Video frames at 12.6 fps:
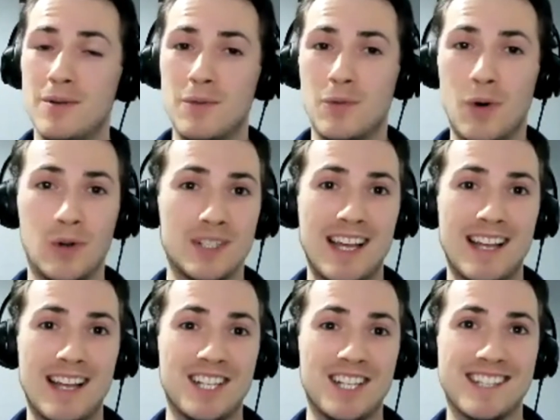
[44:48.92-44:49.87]
won't stand
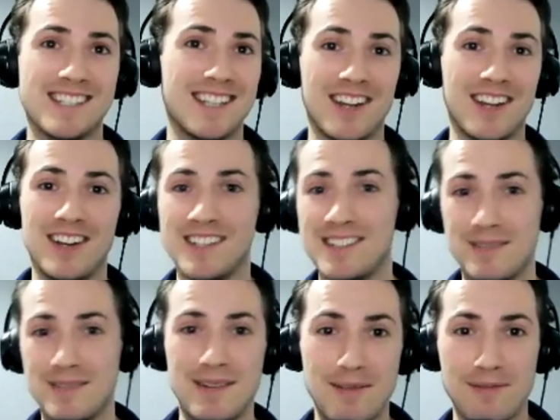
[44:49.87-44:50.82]
the chance to the guys
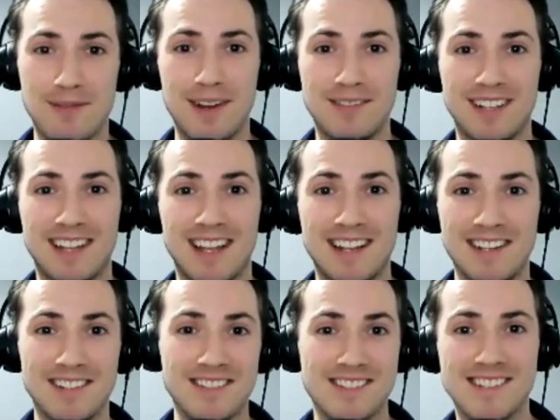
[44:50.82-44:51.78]
in 5 to 10
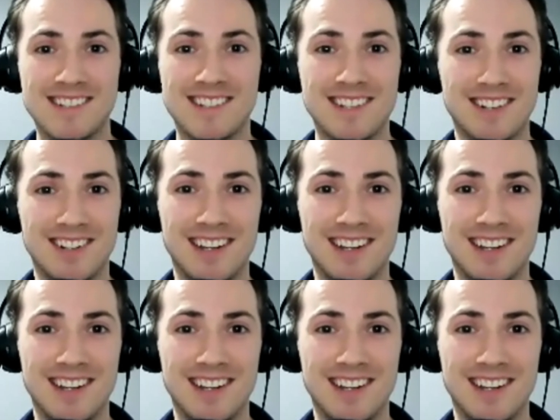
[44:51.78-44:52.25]
years, you know.